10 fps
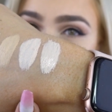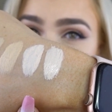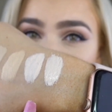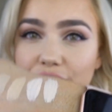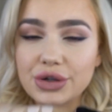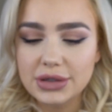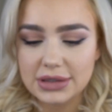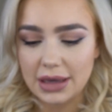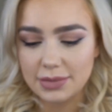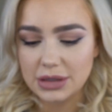C2
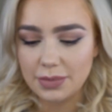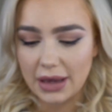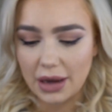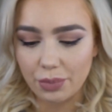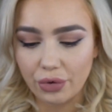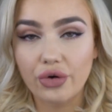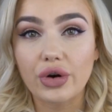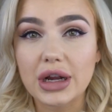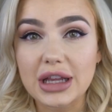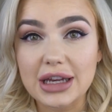seem to be a
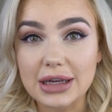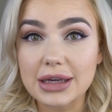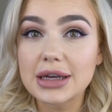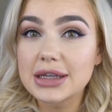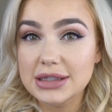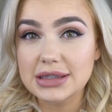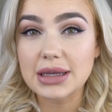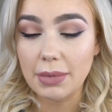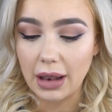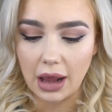pretty
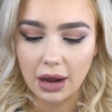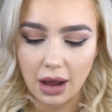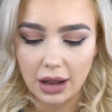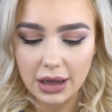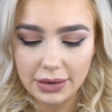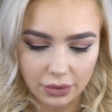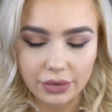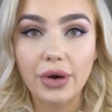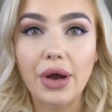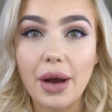similar color.
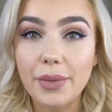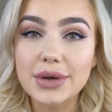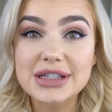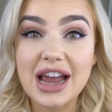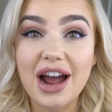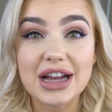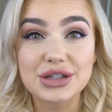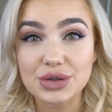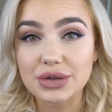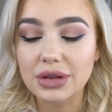Although I will say I
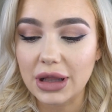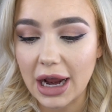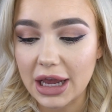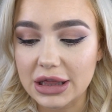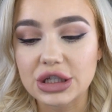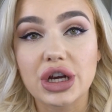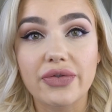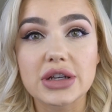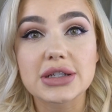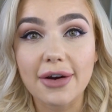do like the
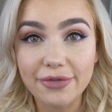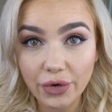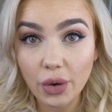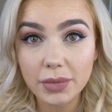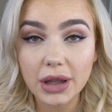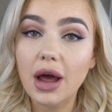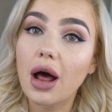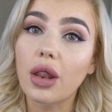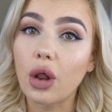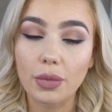Jeffree Star formula
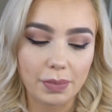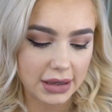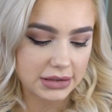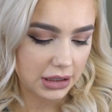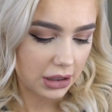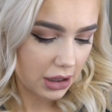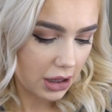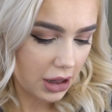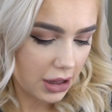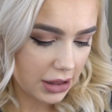a lot better
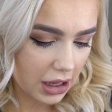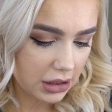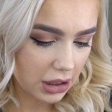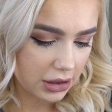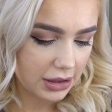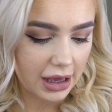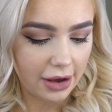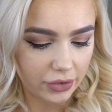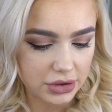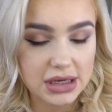than the
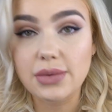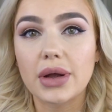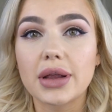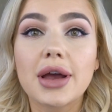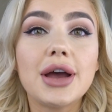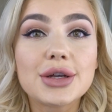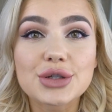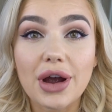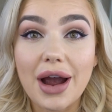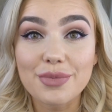Kat Von D one.
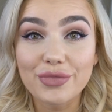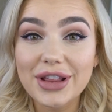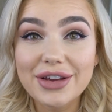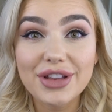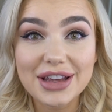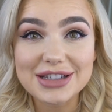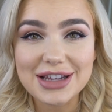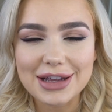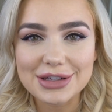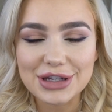So I'm really, really
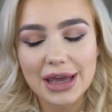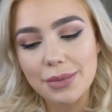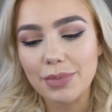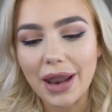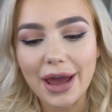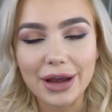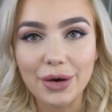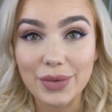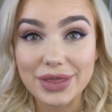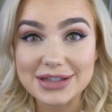excited to keep
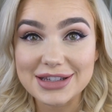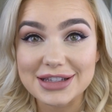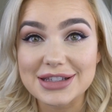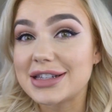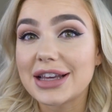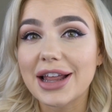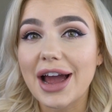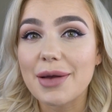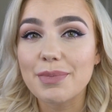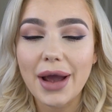playing with this concealer
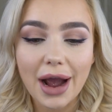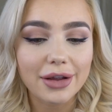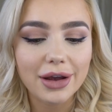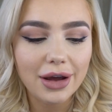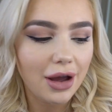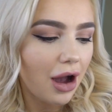and powder.